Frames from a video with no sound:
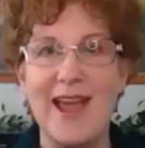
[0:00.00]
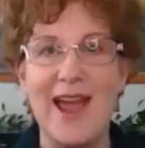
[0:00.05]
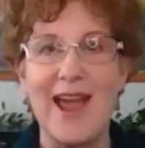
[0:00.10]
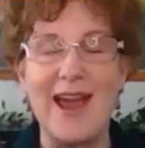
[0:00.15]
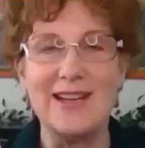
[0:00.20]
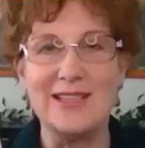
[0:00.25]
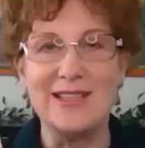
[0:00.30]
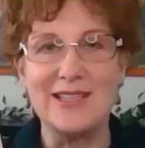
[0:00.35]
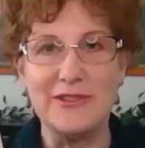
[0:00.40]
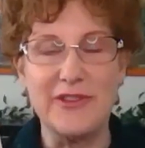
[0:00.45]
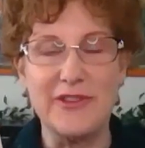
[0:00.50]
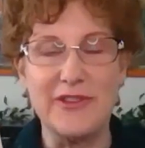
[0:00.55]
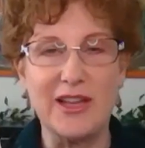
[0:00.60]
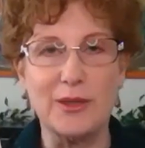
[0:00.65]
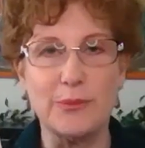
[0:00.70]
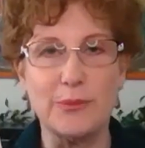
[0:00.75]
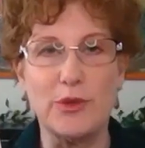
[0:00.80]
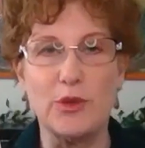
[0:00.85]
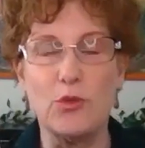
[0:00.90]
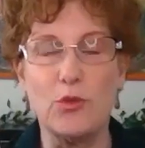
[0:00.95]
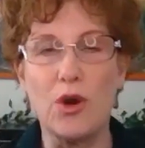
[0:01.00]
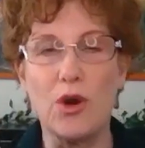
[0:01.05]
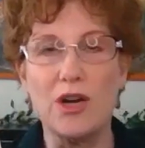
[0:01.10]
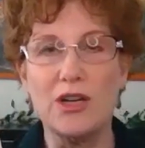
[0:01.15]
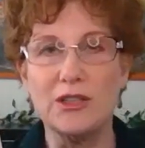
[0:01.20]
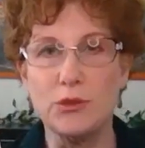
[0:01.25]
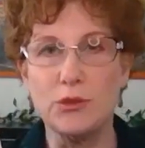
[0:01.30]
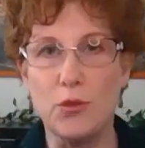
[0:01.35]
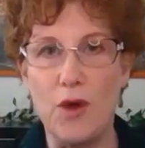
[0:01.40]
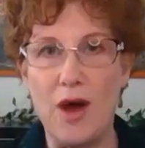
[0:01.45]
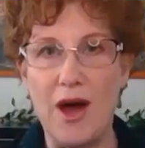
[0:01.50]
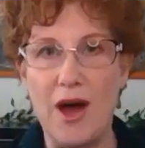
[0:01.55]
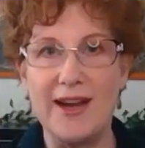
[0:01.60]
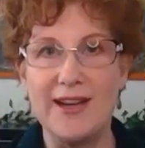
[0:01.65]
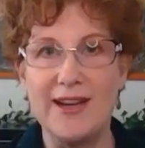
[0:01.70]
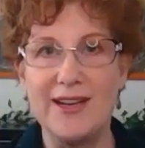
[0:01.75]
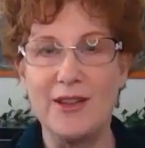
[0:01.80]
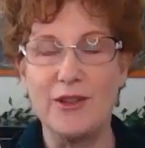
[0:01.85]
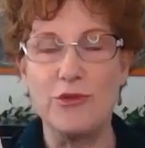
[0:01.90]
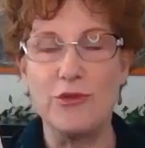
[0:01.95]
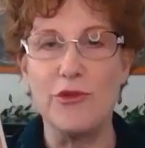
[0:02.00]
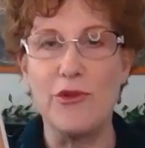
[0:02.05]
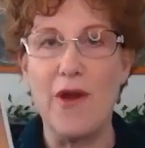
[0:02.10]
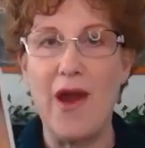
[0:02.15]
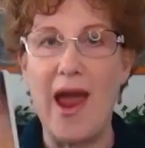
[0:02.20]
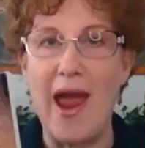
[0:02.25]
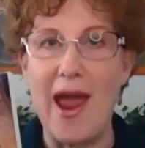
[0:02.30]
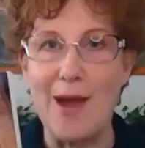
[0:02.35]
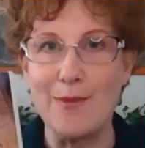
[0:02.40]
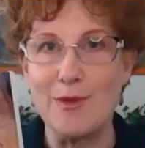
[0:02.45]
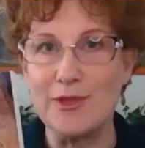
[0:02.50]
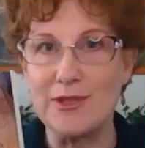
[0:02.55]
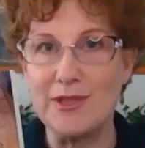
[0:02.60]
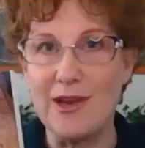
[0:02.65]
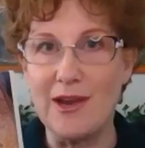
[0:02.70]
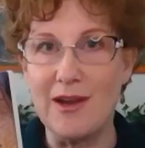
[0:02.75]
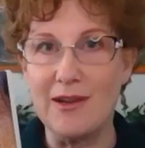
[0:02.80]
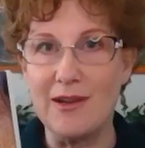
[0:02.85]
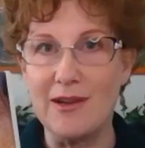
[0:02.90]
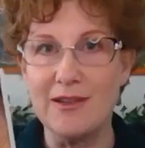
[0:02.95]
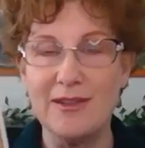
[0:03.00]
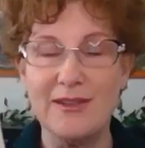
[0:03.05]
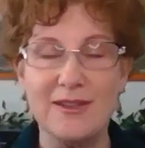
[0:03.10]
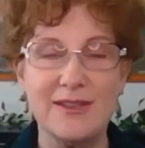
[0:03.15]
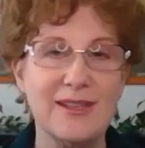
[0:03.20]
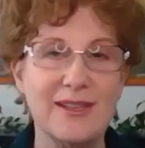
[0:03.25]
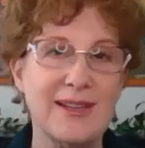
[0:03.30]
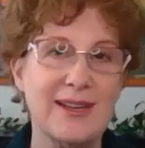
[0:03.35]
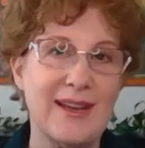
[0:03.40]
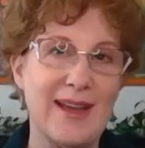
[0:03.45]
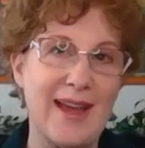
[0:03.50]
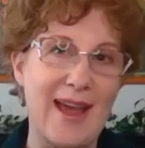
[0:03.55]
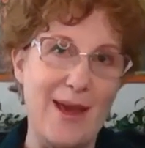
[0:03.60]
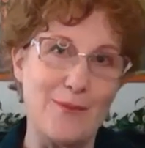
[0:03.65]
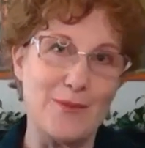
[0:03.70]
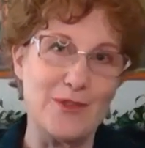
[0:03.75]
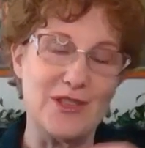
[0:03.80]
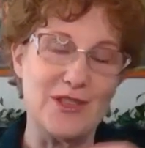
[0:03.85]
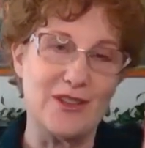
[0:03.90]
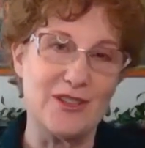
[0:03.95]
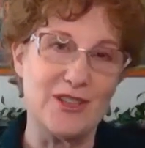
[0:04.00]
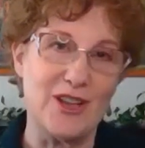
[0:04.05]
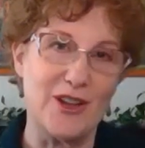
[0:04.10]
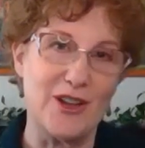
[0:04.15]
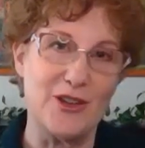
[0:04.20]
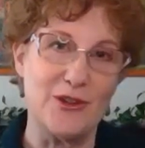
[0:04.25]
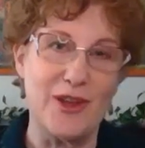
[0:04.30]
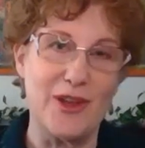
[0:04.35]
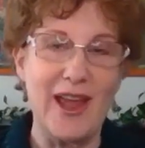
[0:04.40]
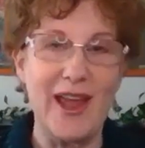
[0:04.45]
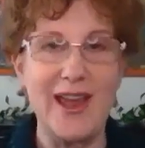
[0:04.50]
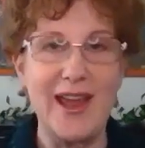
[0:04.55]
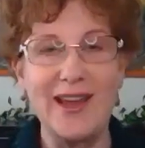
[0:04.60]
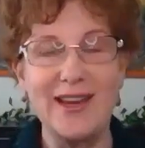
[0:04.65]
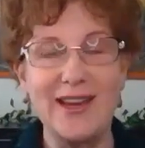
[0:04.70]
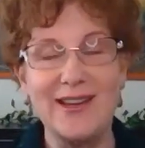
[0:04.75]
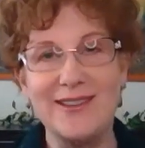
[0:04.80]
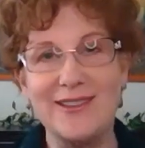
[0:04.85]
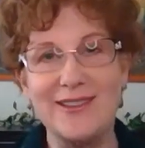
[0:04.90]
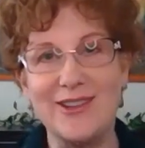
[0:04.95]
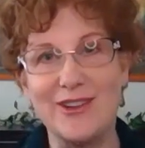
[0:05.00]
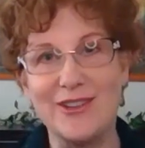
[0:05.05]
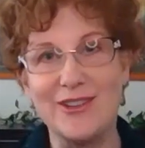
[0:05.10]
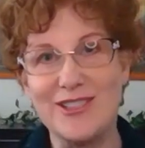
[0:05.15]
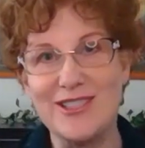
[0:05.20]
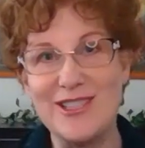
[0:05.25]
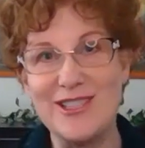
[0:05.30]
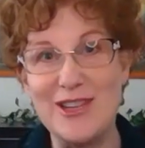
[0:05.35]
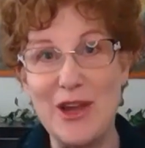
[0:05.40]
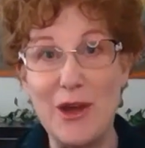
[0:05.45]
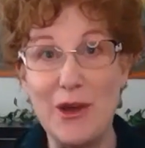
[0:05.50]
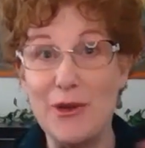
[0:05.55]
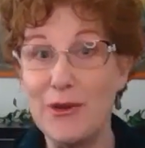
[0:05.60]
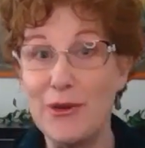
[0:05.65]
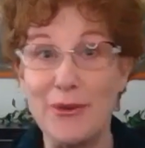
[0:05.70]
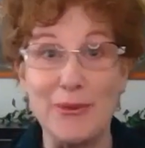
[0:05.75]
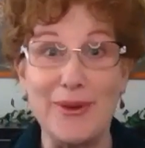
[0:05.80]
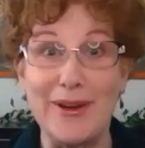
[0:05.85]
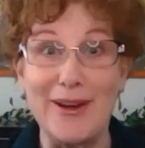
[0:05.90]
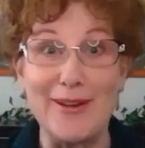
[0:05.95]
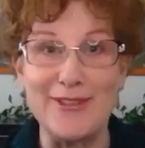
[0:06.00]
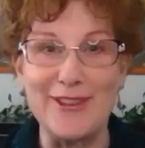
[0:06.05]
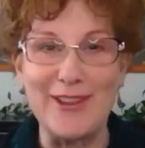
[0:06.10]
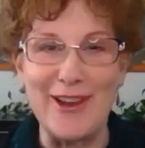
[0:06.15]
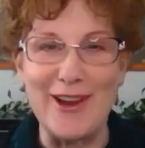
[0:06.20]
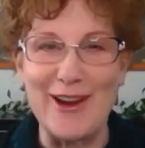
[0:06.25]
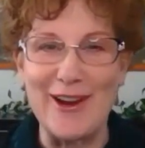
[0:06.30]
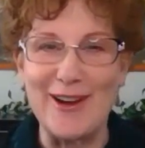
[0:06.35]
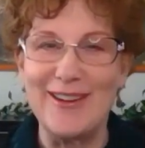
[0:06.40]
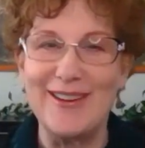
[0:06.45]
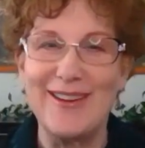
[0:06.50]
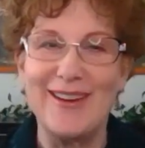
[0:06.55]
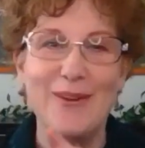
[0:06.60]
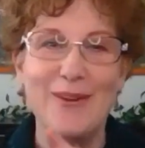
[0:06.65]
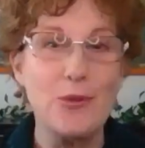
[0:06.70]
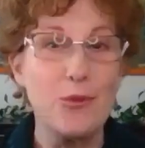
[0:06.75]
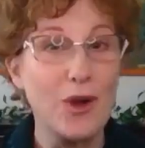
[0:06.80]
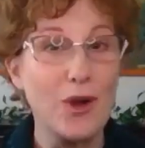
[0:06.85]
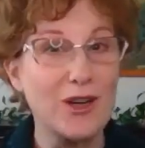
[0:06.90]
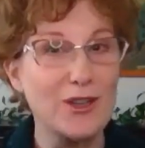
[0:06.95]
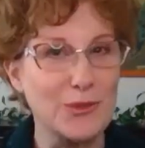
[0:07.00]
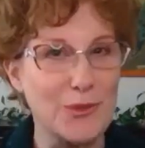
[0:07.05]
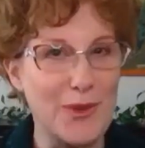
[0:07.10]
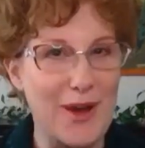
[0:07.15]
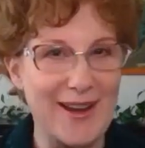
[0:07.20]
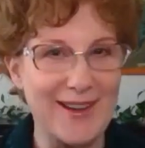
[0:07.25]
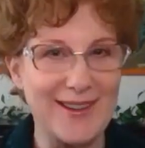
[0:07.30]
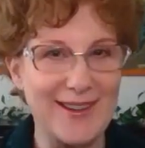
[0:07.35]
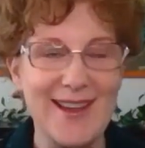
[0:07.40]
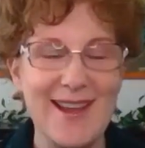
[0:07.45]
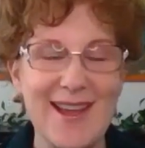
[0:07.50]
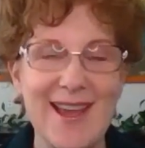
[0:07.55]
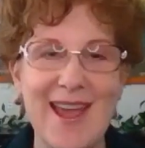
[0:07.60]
And it's available worldwide through Amazon, amazon.uk.co or whatever they are, worldwide.